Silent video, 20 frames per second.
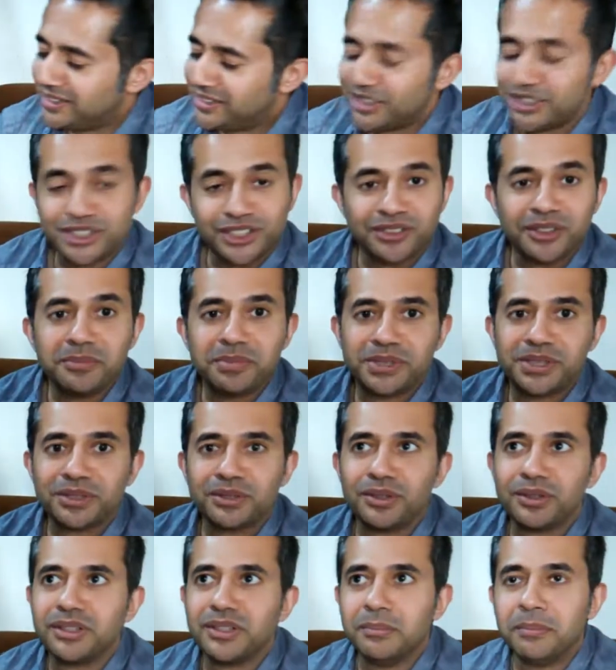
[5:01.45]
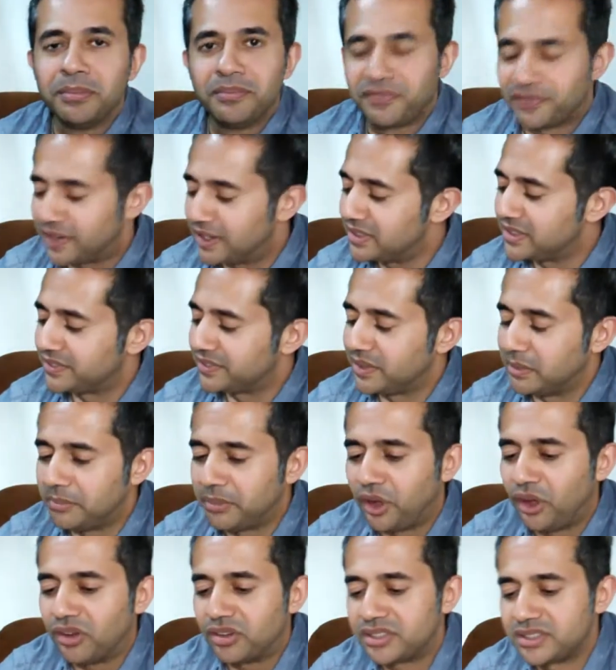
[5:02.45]
description on the front of the
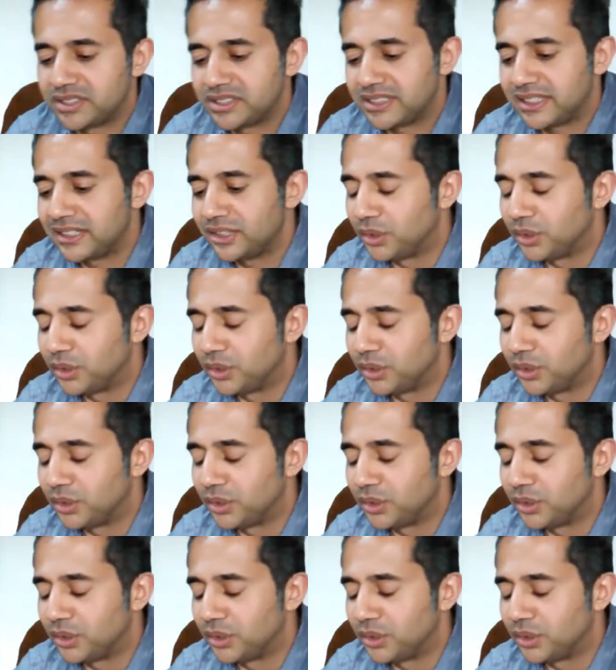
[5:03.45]
box